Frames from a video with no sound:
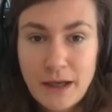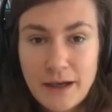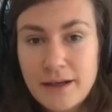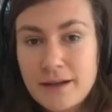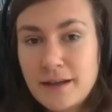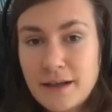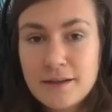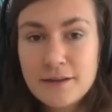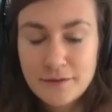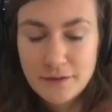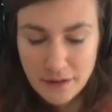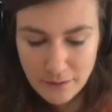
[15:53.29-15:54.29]
I
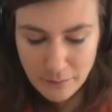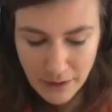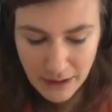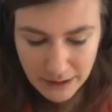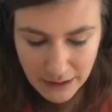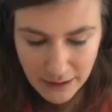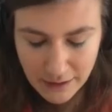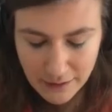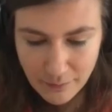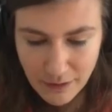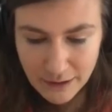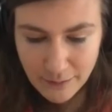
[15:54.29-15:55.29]
think
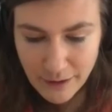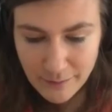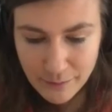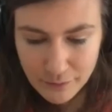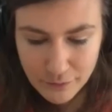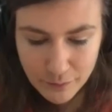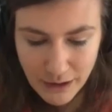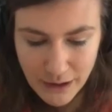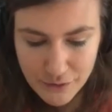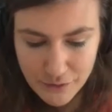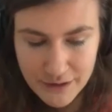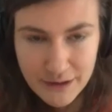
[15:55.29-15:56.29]
many people would be
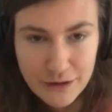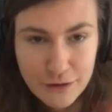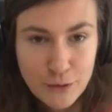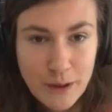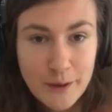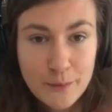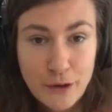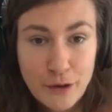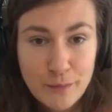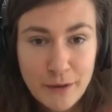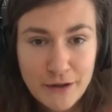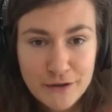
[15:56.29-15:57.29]
interested to hear more
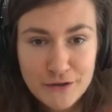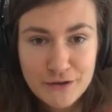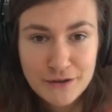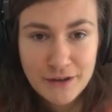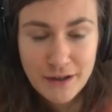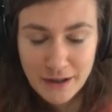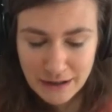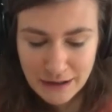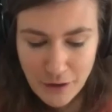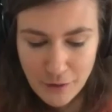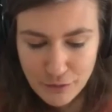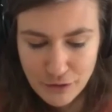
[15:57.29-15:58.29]
about
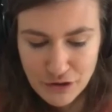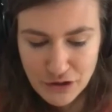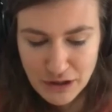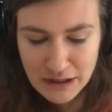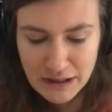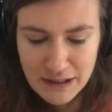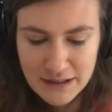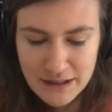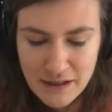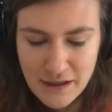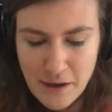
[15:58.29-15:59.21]
the opportunities.